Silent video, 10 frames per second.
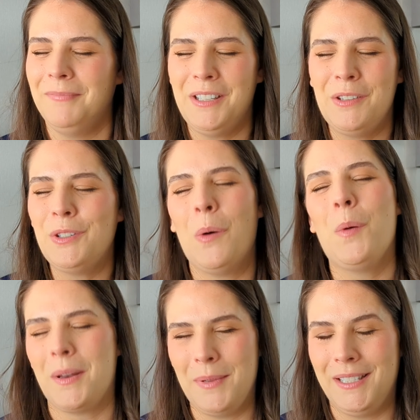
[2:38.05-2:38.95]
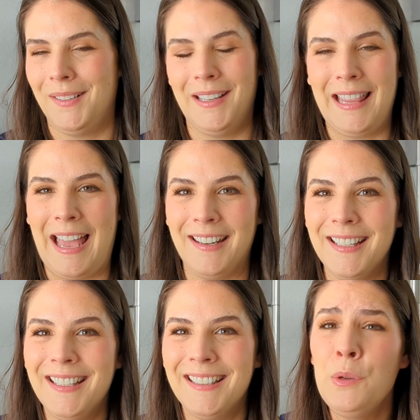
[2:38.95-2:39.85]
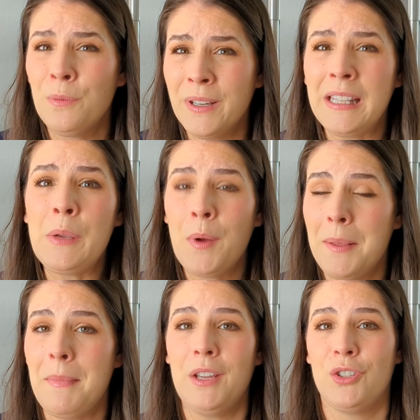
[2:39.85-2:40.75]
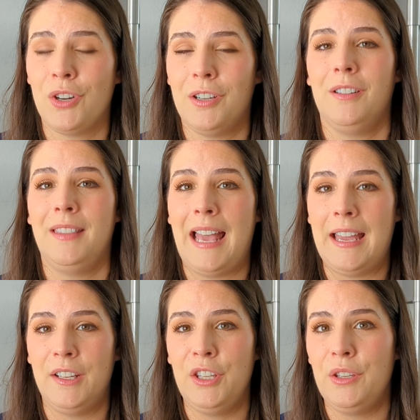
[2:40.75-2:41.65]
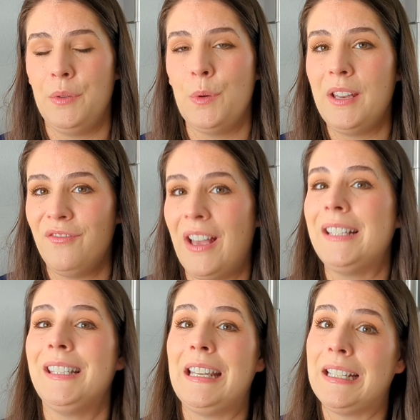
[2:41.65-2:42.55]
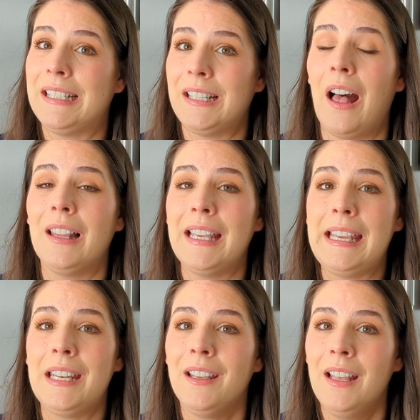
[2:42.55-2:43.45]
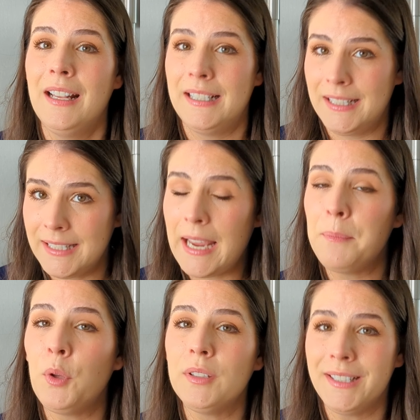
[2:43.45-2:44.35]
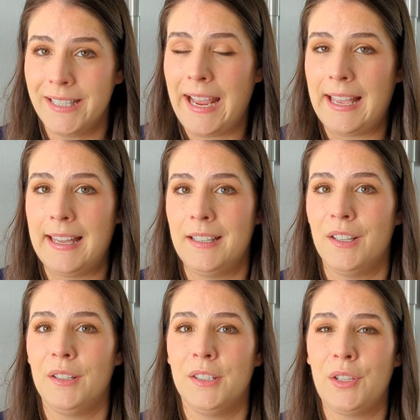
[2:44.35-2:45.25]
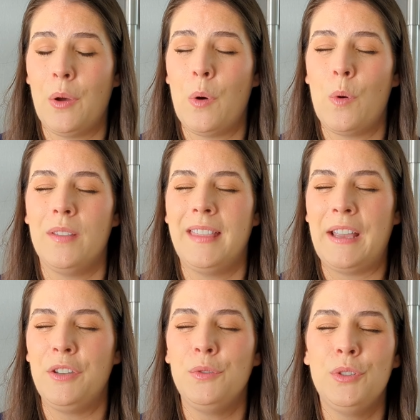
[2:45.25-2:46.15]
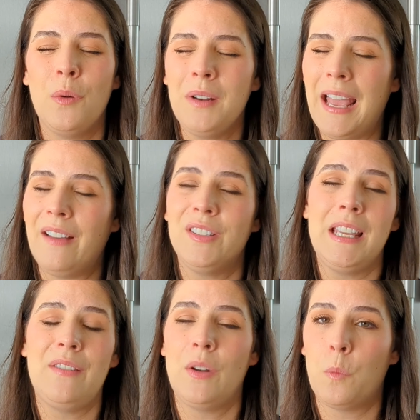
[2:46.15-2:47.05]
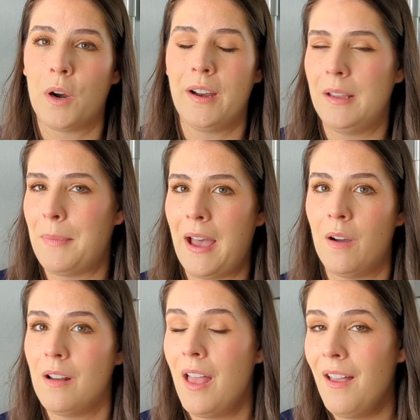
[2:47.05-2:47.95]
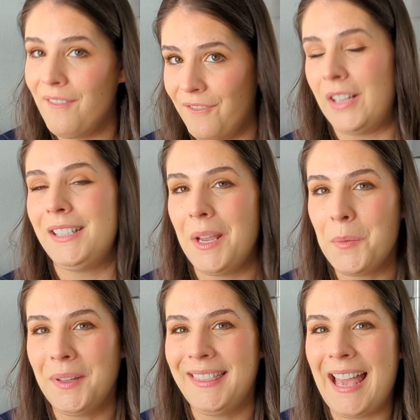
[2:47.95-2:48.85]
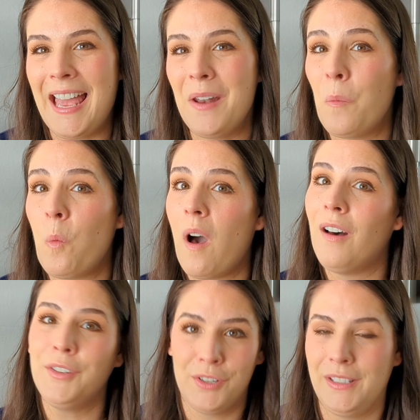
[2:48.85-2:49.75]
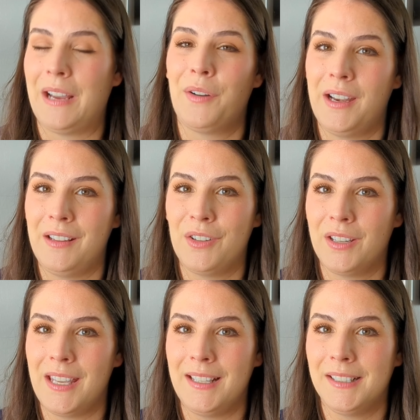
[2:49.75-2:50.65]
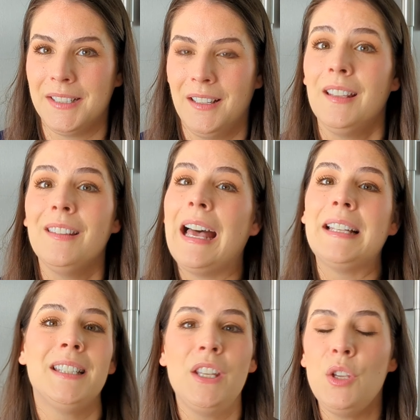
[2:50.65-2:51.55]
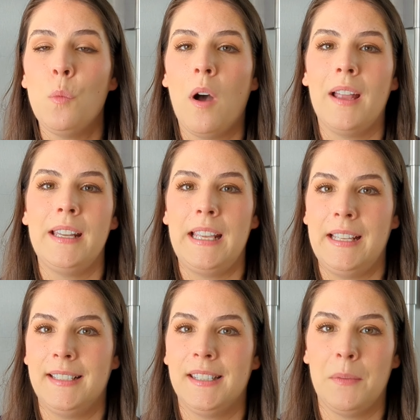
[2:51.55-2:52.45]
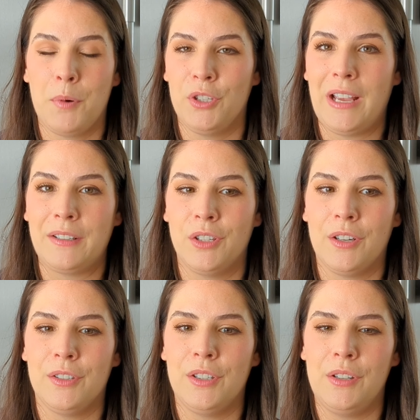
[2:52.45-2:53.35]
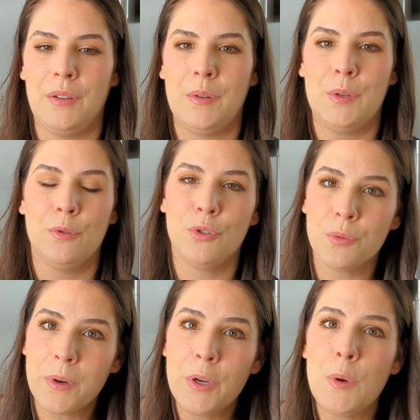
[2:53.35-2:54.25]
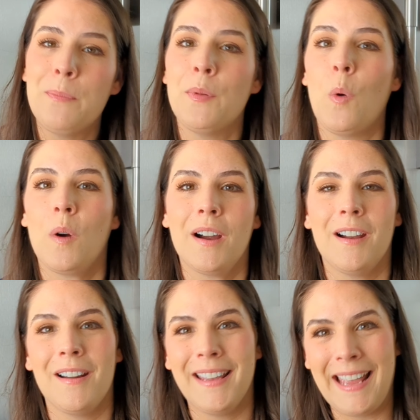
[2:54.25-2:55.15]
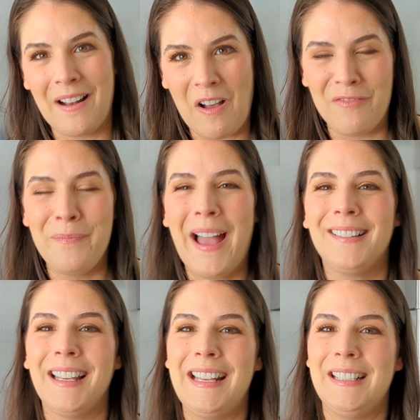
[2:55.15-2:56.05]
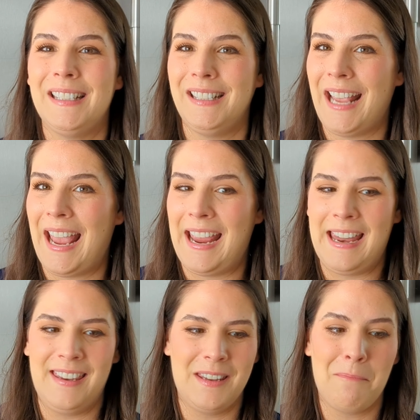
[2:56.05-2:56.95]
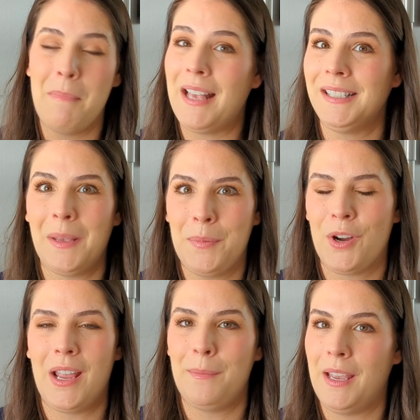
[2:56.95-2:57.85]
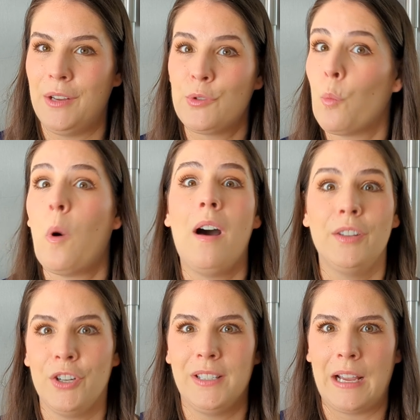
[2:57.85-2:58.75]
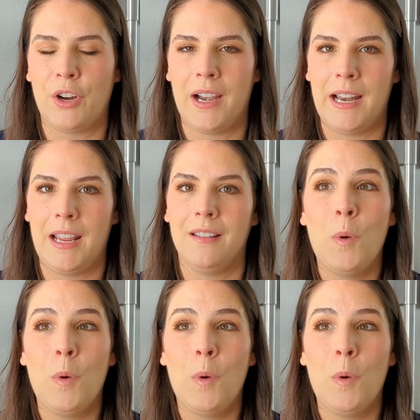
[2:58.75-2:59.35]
You don't want to be doing that. You really want to make sure that you invest in a solid, stable stand so that you don't have to even worry about fussing with that while you're decorating cookies. The last thing you want is the projector to droop or get off balance and mess up your image while you're decorating.